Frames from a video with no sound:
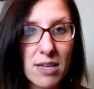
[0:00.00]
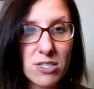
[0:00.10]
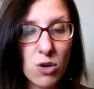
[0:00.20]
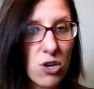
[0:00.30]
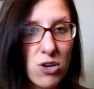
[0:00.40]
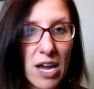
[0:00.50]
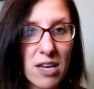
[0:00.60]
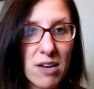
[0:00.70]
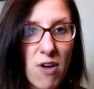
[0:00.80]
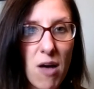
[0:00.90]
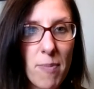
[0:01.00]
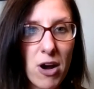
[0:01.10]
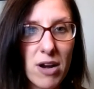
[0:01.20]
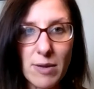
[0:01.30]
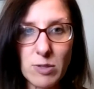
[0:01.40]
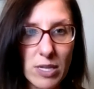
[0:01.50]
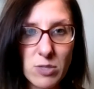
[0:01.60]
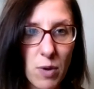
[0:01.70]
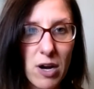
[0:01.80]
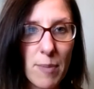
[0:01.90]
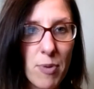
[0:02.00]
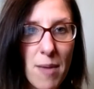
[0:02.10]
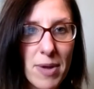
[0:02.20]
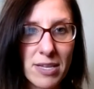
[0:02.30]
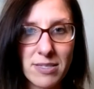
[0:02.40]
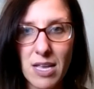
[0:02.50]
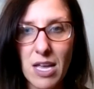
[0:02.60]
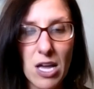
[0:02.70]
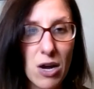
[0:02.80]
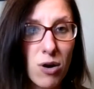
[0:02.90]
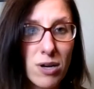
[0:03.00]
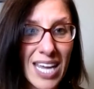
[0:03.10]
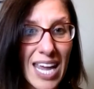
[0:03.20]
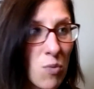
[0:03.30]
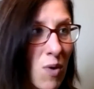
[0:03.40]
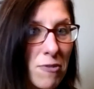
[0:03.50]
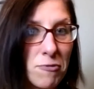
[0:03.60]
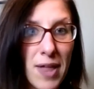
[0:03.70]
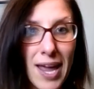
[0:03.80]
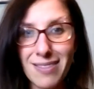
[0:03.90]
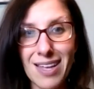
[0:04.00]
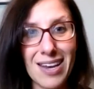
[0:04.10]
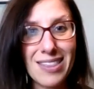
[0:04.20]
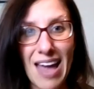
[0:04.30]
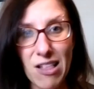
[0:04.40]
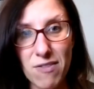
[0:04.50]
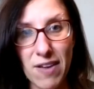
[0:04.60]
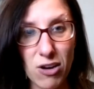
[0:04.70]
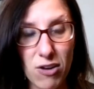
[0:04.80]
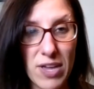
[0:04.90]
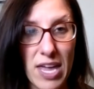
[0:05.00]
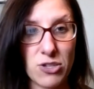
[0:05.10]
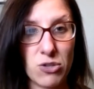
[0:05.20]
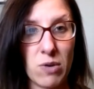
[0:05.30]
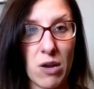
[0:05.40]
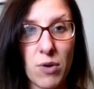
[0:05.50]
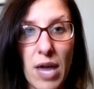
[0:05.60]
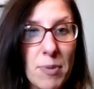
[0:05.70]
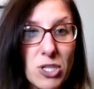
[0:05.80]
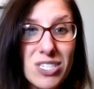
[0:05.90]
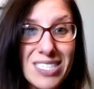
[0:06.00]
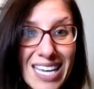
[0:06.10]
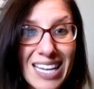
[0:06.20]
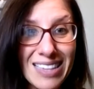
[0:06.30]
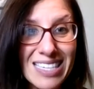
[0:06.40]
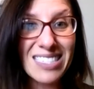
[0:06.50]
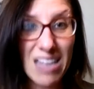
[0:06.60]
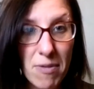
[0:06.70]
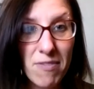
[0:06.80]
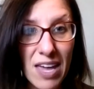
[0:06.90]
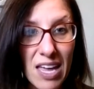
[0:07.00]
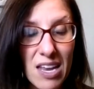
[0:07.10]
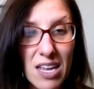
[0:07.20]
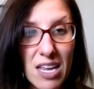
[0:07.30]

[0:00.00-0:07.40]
So you're not gonna fall apart, I swear, I promise. Or take one flight and then hit the elevator if you can't do it, okay? But you did at least some of it.